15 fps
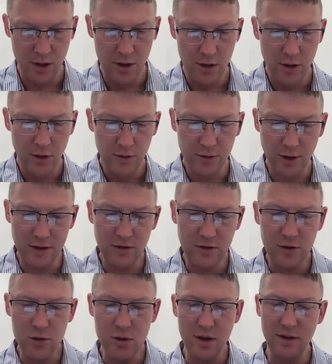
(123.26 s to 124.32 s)
So let's
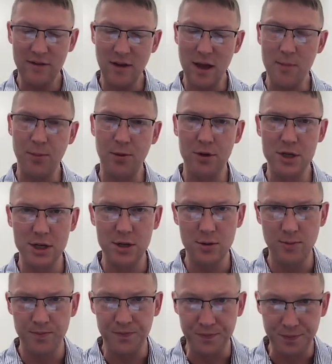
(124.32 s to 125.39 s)
do an example or two.
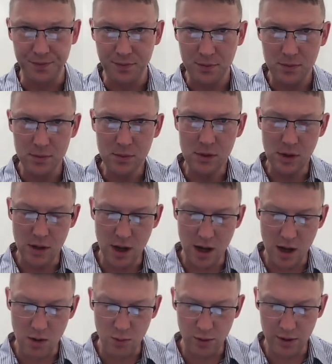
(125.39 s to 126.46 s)

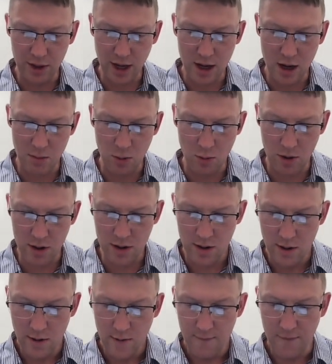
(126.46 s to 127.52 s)
We're looking at number 1,
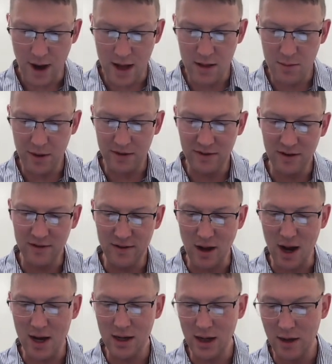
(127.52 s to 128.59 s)
find the missing
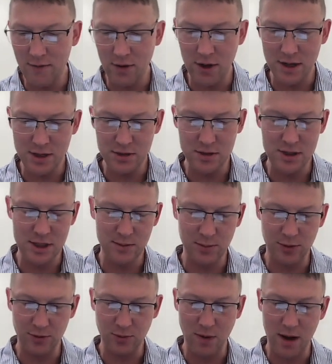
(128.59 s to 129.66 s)
side, give your answer in
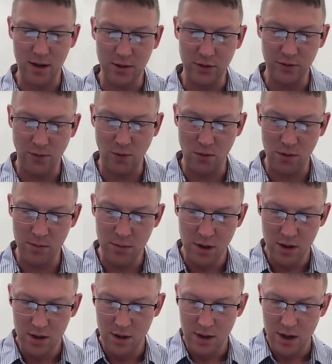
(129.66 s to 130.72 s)
simplest radicalist form.
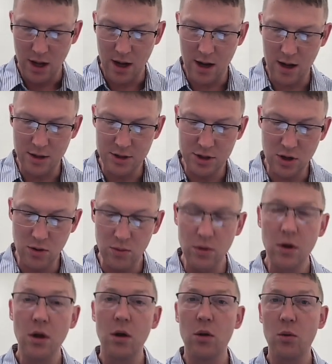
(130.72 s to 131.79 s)
So
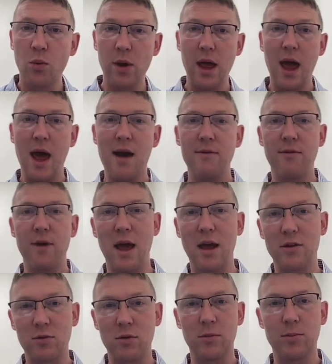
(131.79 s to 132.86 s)
we have A
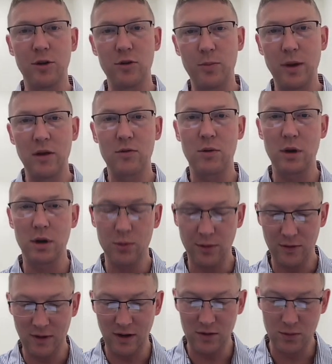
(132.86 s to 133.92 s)
squared plus B squared equals
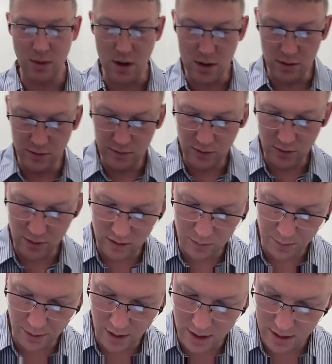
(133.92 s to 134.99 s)
C squared. So let's
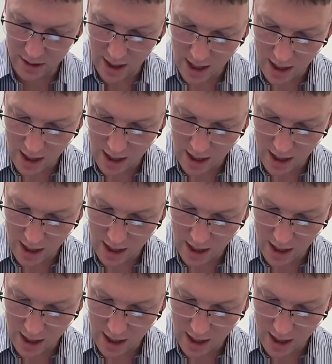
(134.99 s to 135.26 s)
plug that